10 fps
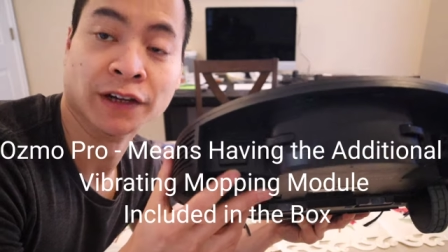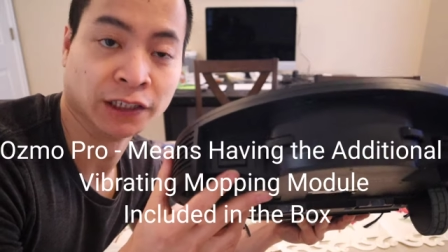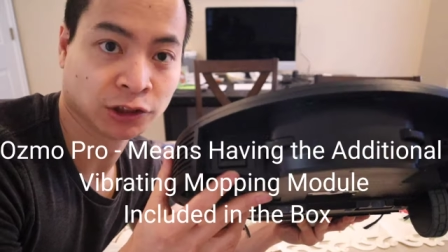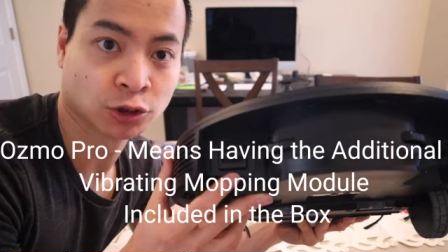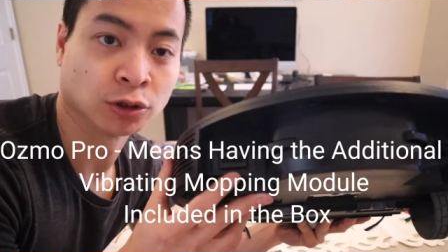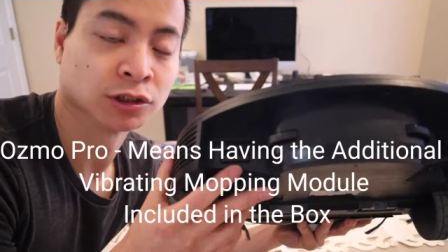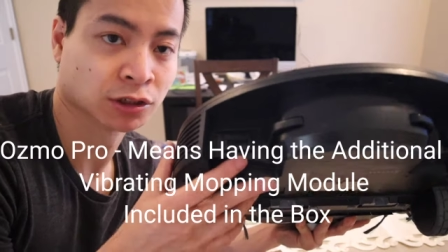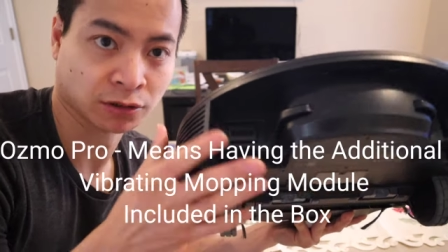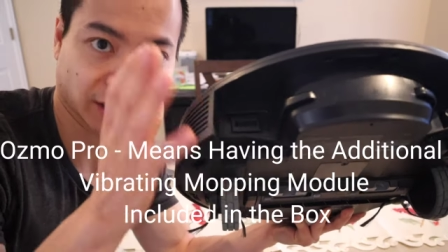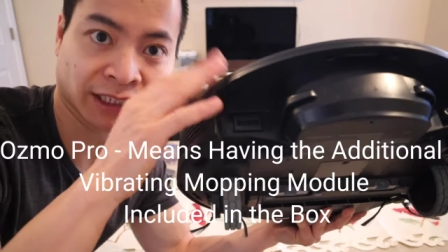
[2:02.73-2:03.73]
Very cool.
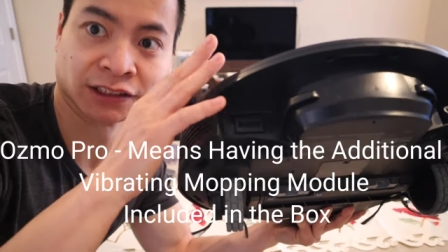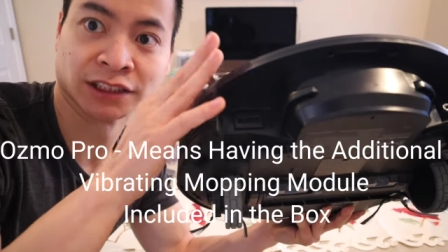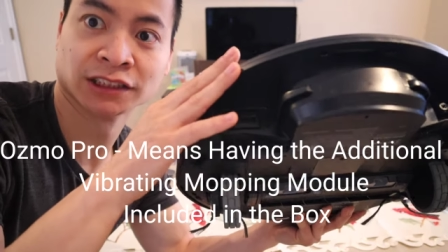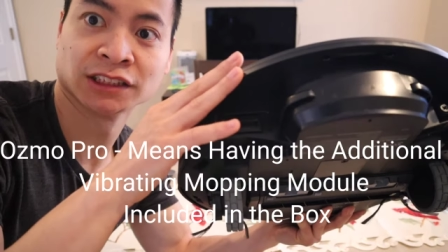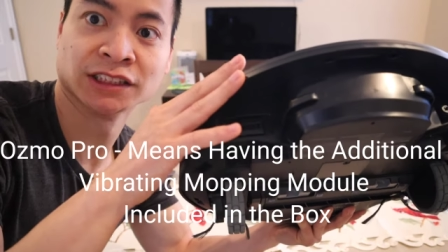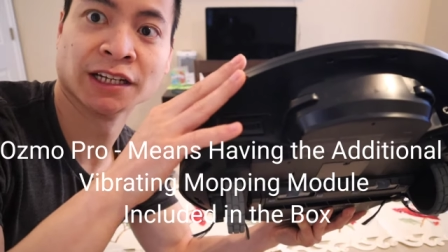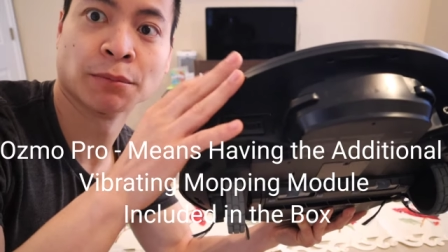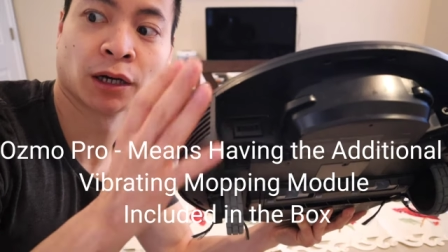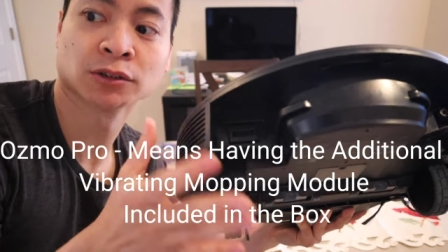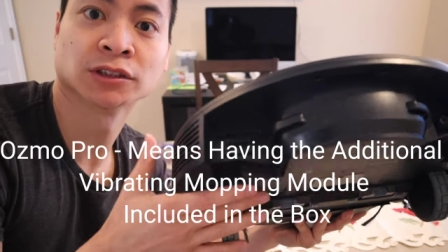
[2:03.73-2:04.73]
So yes, this T8
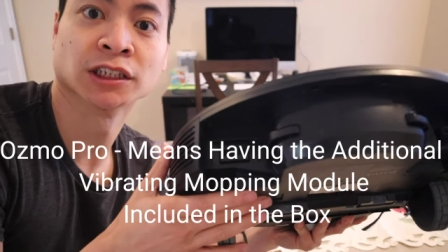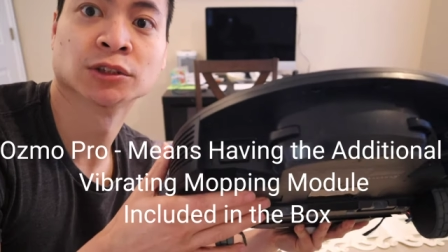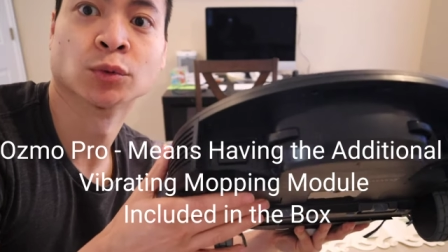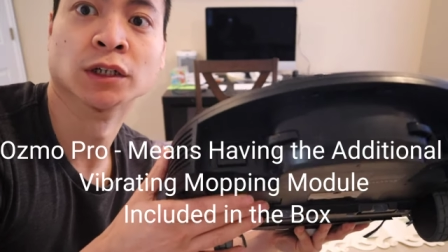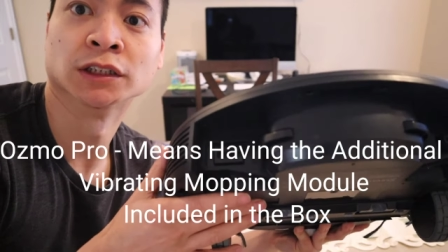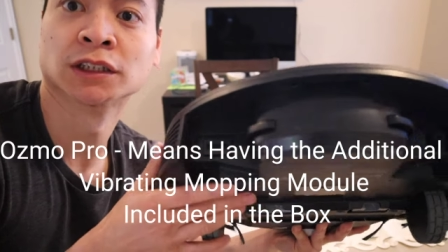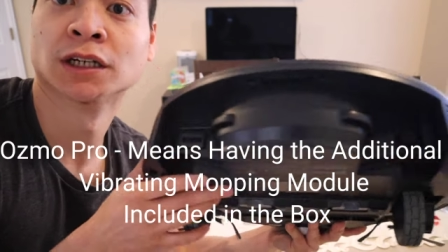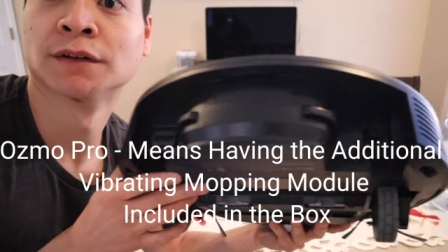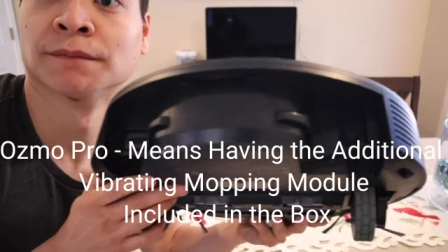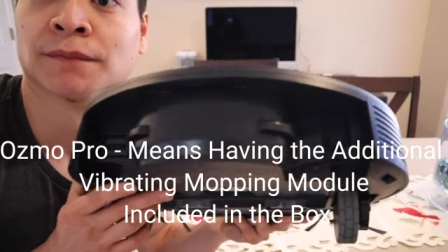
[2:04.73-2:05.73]
model does work.
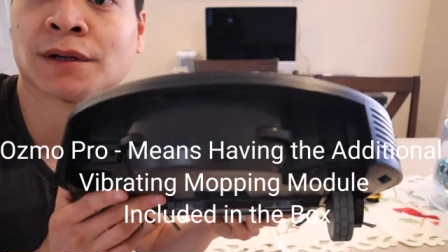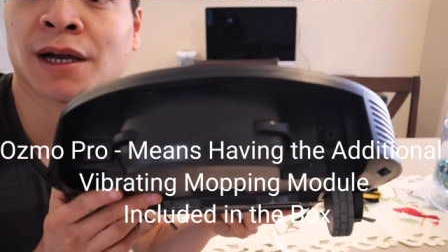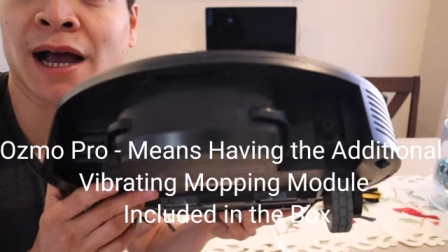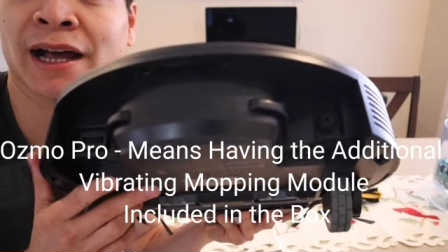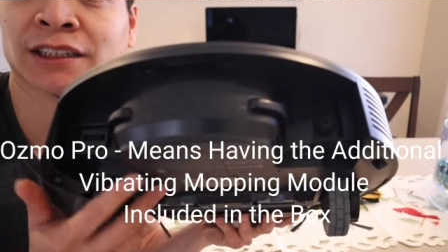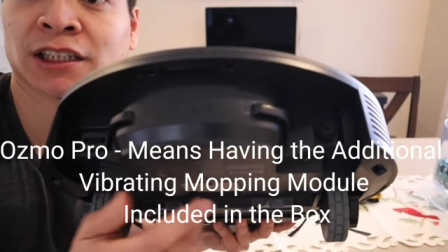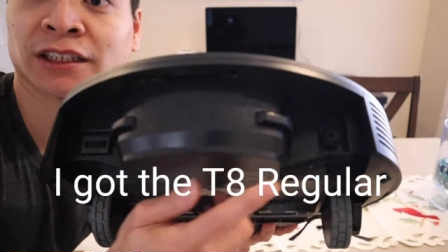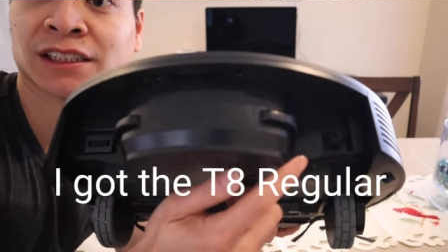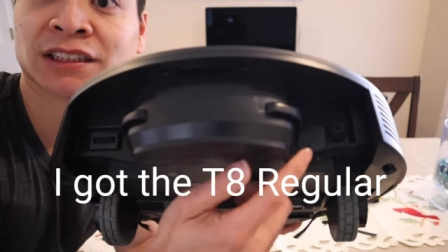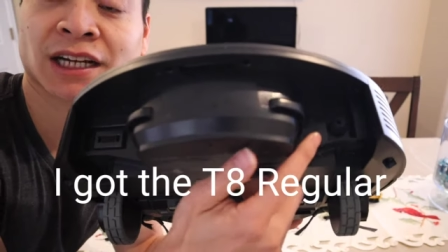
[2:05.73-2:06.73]
And then
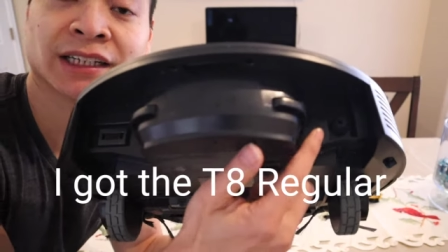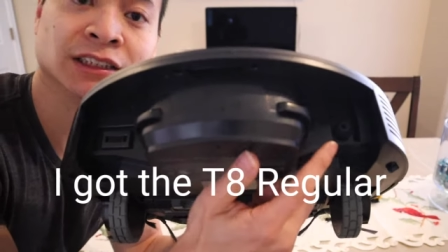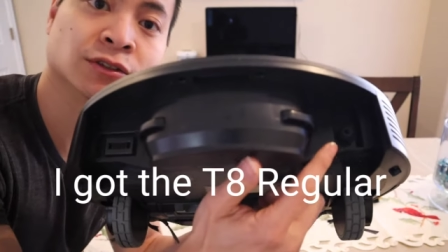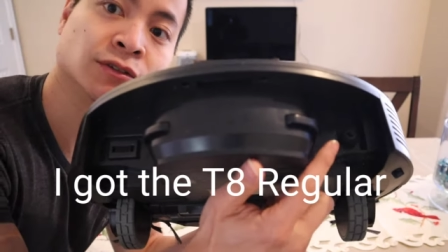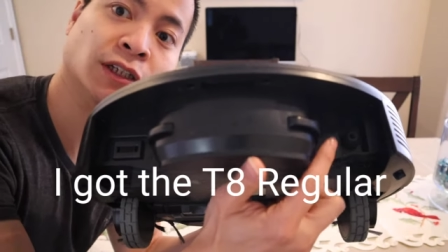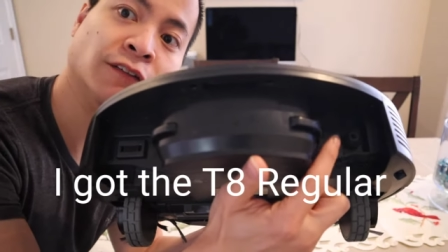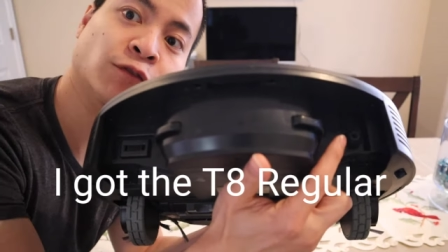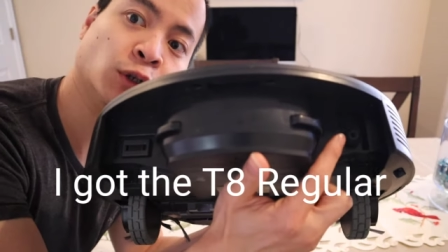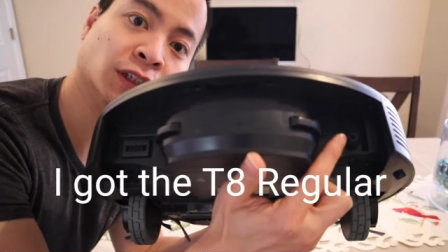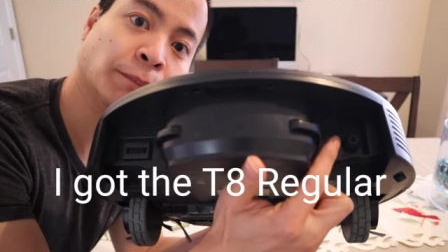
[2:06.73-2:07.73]
on this side is the
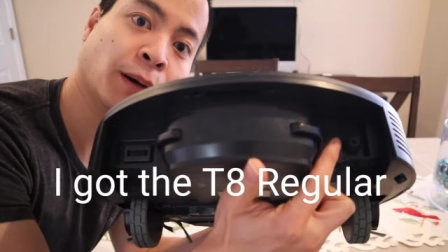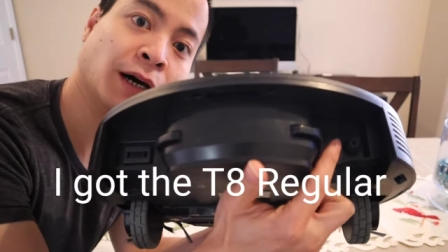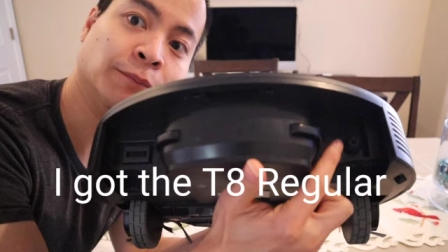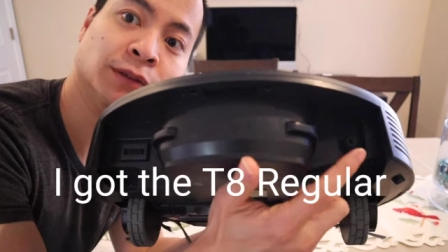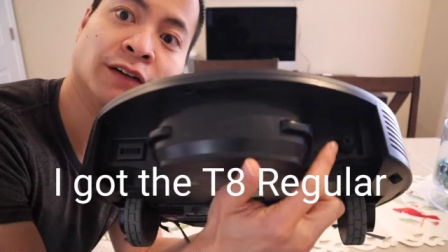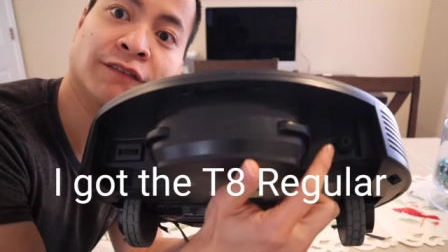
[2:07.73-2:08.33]
for the pump.